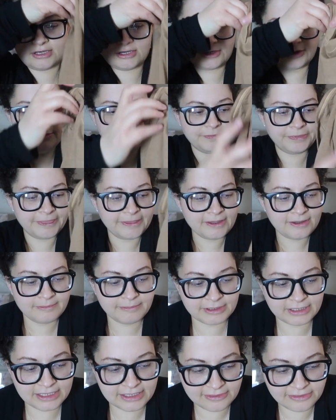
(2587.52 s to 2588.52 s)
know?
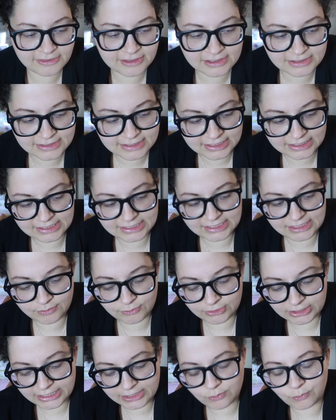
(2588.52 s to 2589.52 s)
But like things that he
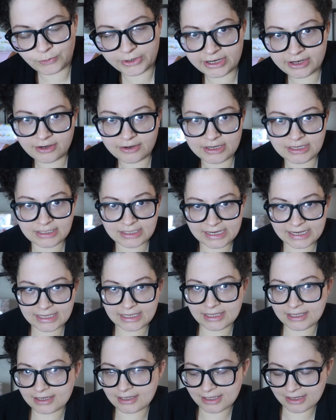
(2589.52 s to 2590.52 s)
will like wear and like
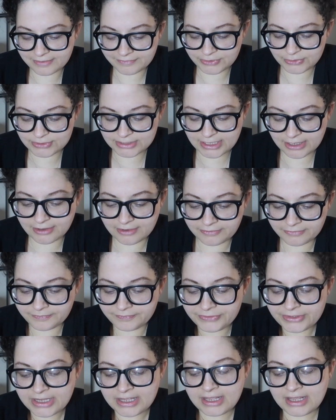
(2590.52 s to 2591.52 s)
and get a lot of use out of.
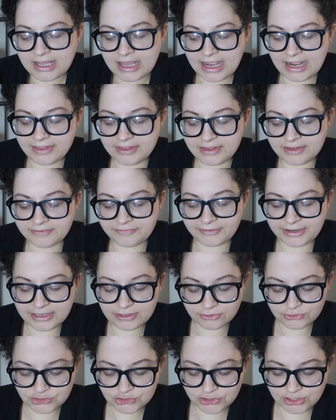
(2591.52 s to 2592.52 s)
And then the
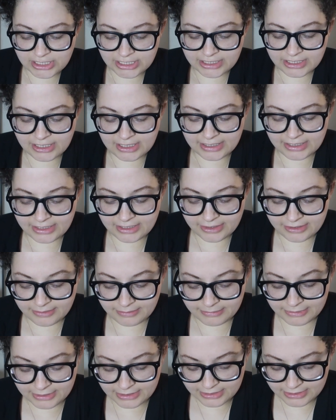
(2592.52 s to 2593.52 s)
final shirt I got
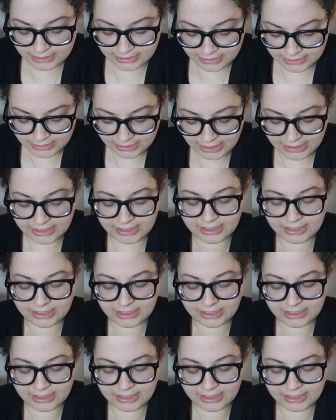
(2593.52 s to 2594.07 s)
him, I